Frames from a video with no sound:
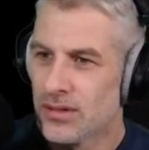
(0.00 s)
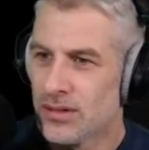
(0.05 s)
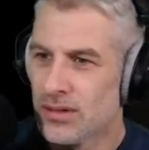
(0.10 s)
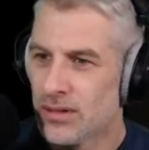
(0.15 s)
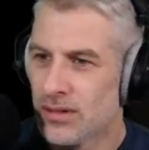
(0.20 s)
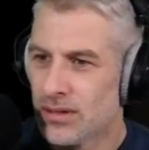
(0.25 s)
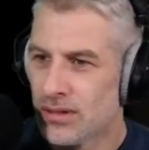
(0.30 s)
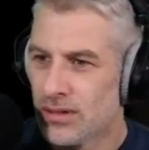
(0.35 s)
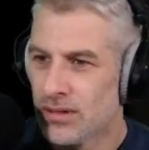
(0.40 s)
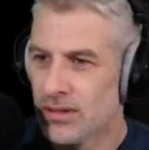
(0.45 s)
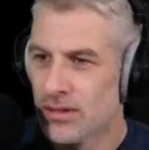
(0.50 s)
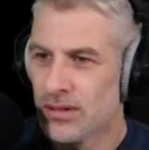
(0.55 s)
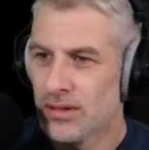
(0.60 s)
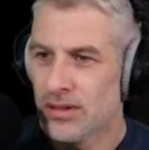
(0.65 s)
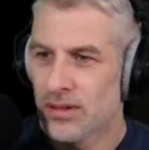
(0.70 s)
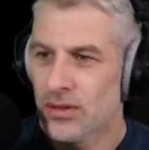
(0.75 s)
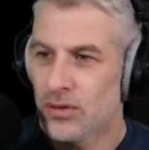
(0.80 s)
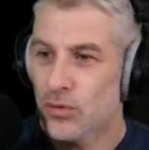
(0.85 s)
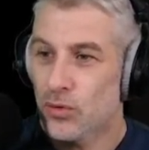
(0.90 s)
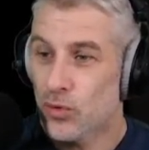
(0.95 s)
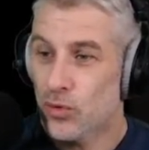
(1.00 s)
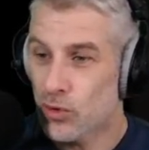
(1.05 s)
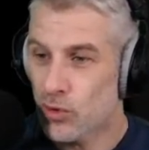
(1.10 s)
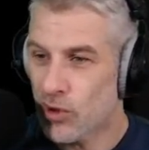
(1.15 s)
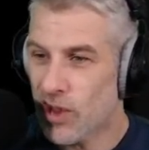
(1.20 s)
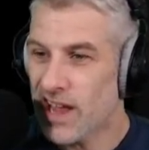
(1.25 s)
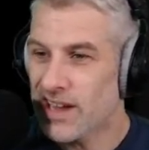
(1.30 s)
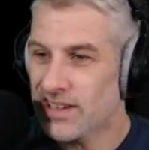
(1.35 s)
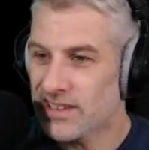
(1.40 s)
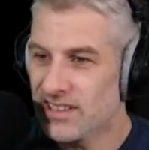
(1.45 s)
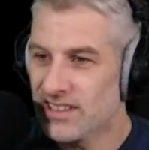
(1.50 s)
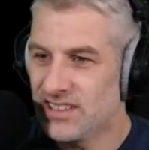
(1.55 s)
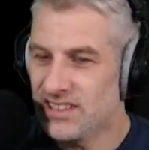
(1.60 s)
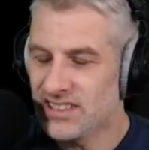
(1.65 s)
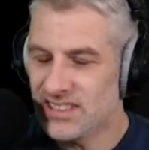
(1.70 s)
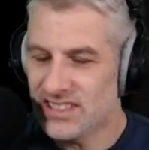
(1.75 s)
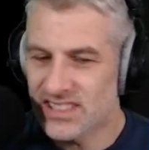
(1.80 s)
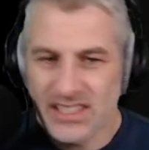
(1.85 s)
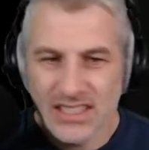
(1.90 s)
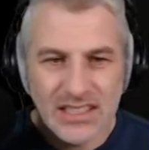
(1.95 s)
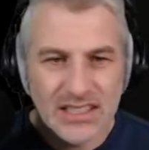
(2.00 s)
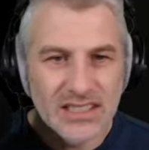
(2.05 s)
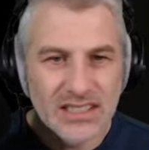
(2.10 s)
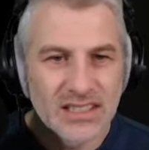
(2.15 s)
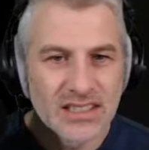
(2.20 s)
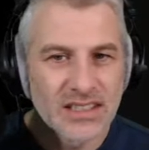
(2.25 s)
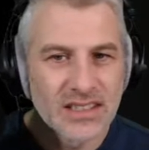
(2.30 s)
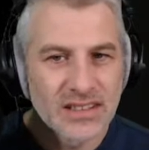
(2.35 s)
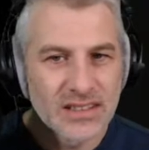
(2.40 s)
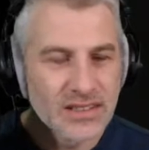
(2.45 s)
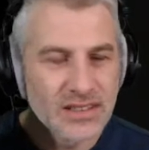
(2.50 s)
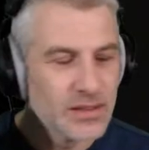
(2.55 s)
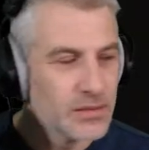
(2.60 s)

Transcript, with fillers: magic moments are Ratners. Street.